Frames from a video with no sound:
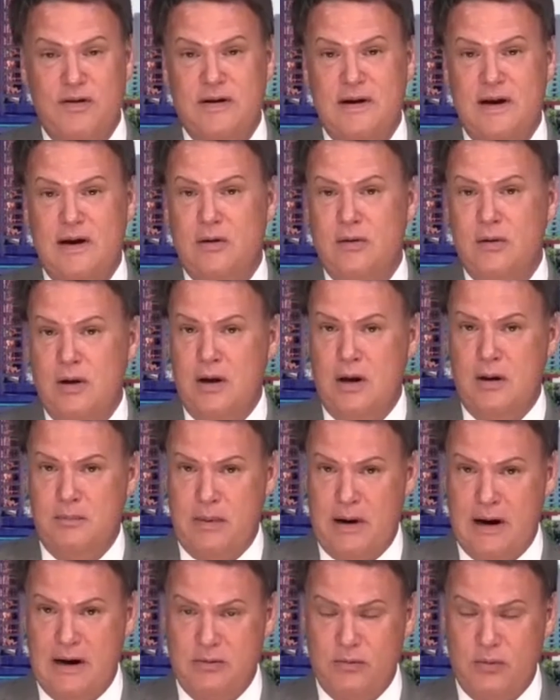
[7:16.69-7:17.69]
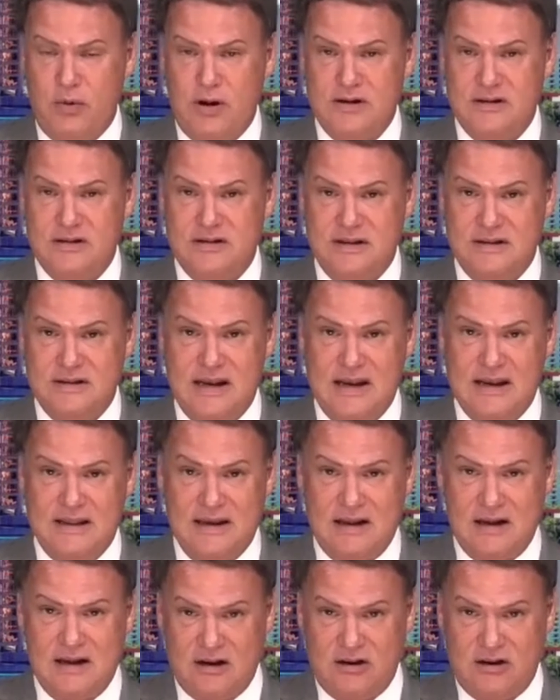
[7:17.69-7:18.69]
Now Biden wants to take
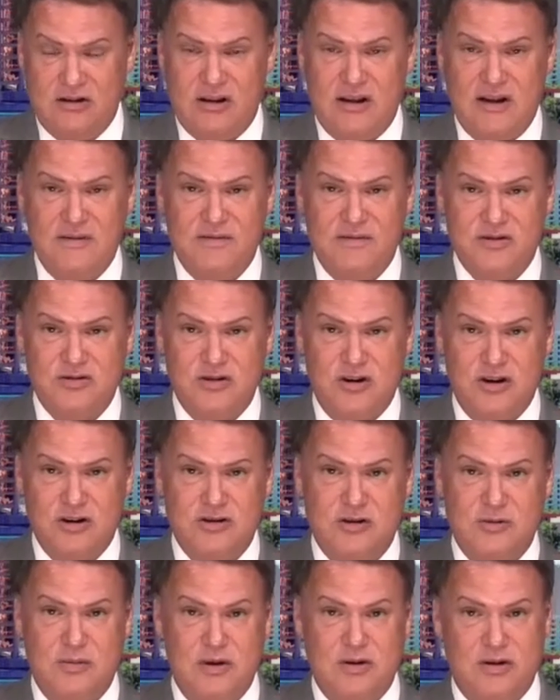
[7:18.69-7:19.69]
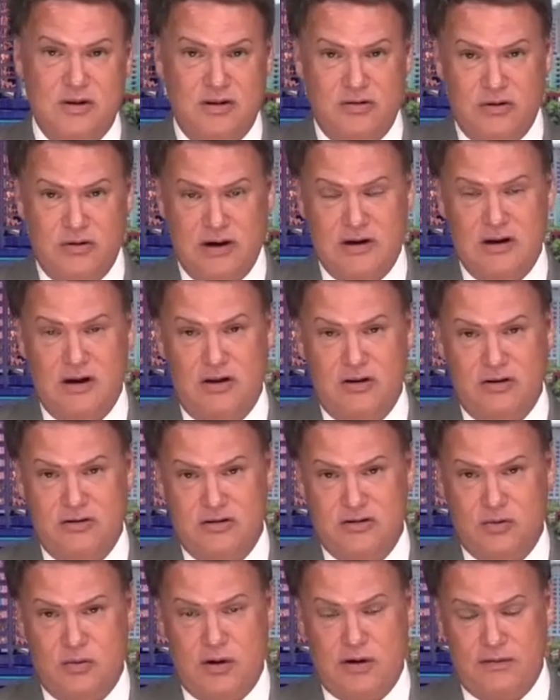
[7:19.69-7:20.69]
that under the infrastructure bill to $3 a
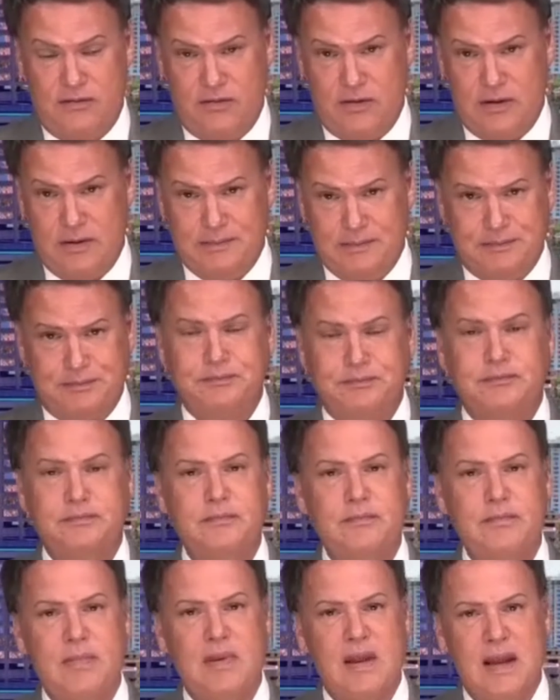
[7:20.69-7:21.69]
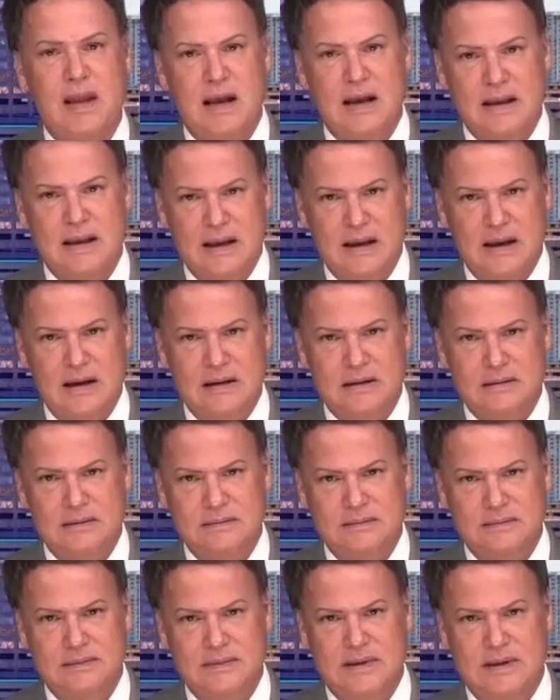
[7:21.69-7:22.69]
square foot. Again,
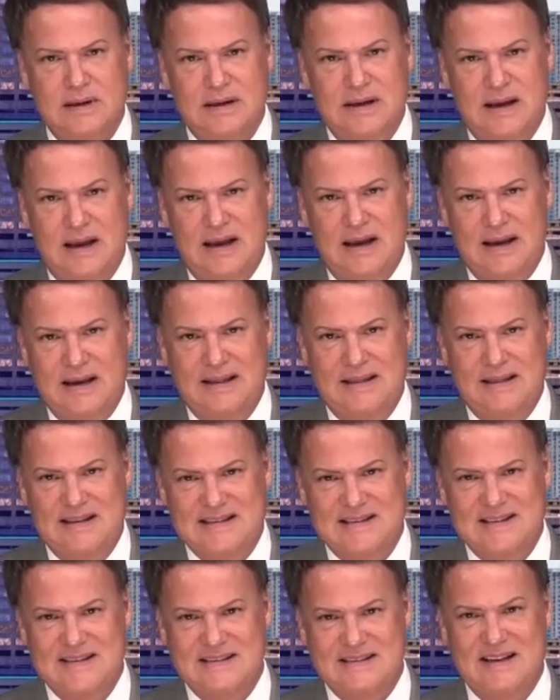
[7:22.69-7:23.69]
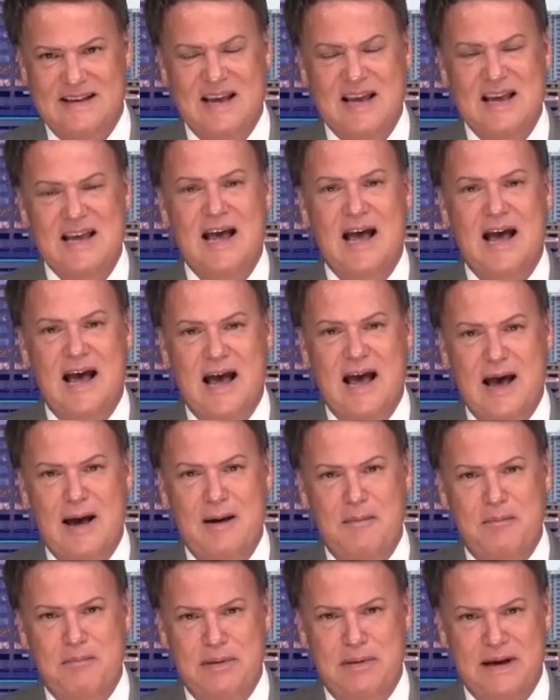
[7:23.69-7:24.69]
this is a
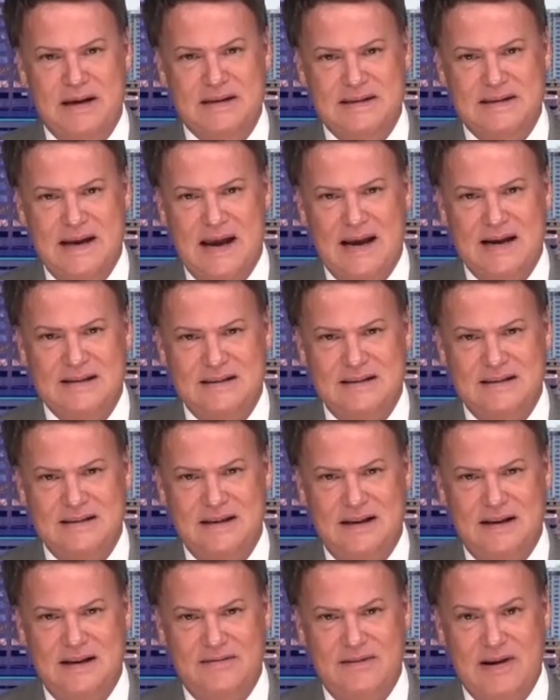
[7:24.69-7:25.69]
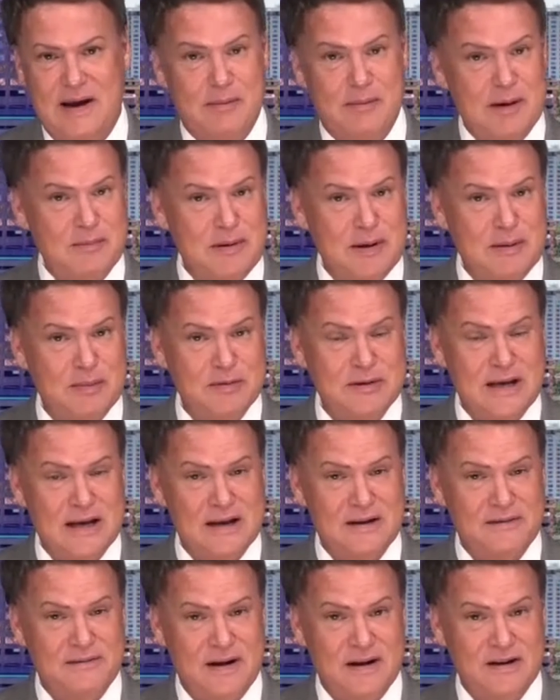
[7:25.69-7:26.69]
big tax incentive. How many people take
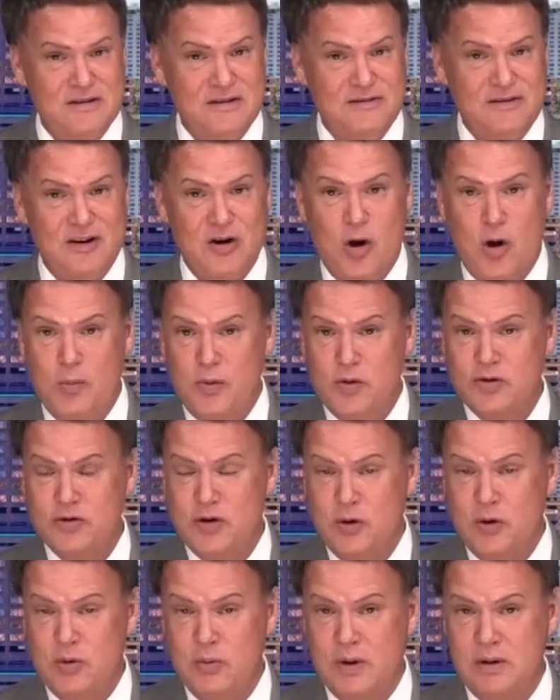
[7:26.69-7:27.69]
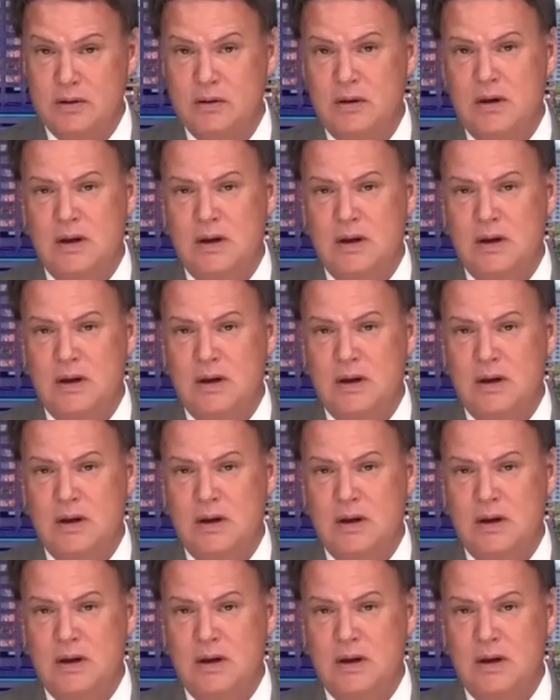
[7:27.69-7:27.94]
advantage of it? Almost no one.